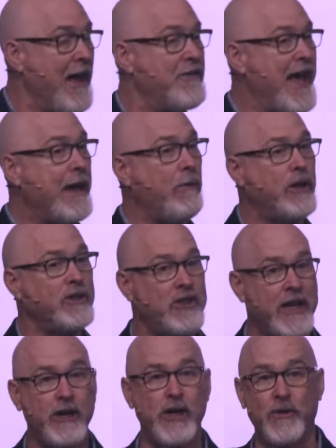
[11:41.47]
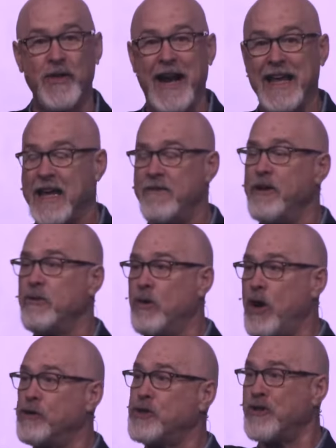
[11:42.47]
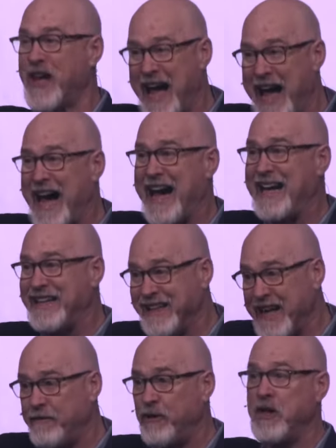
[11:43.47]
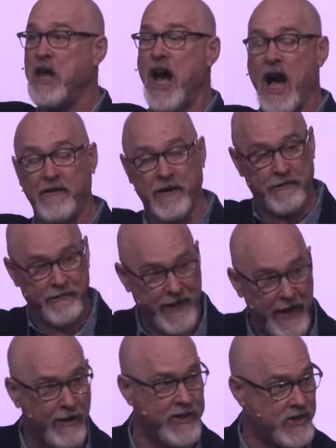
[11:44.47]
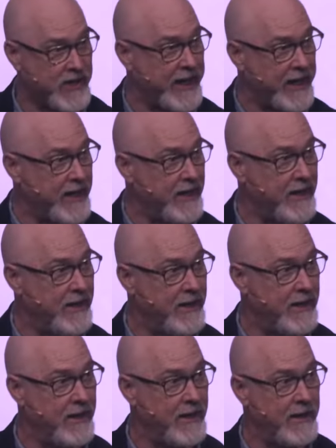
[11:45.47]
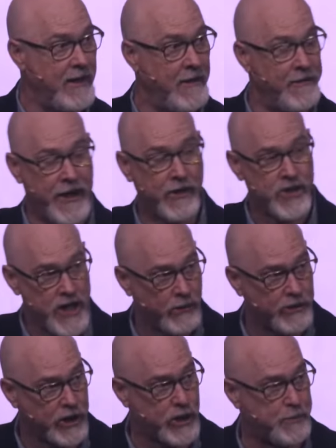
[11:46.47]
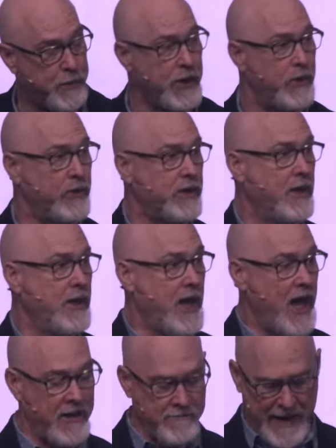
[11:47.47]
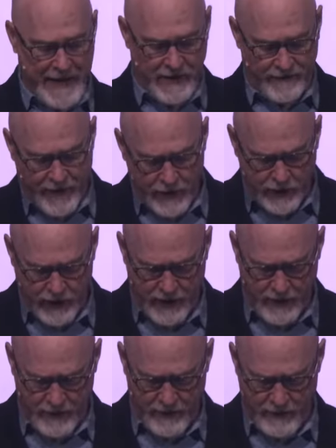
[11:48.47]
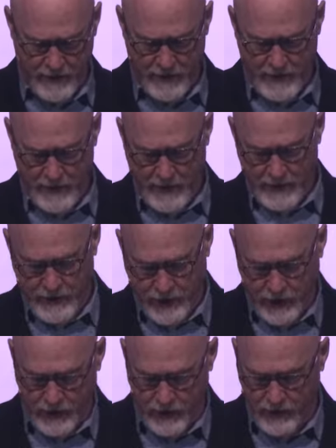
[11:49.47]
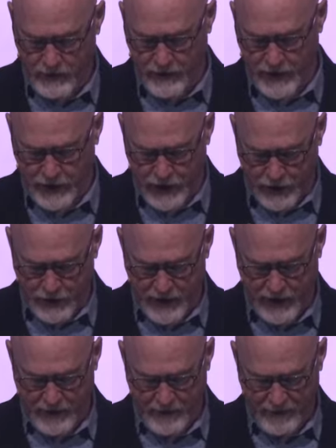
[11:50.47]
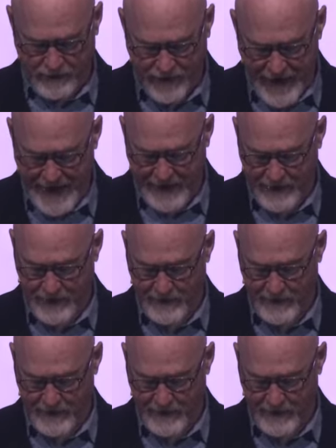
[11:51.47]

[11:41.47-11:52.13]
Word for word: They will tell you that I even rose to the high level of a Pharisee. There's no dispute of my devotion to the Jewish faith.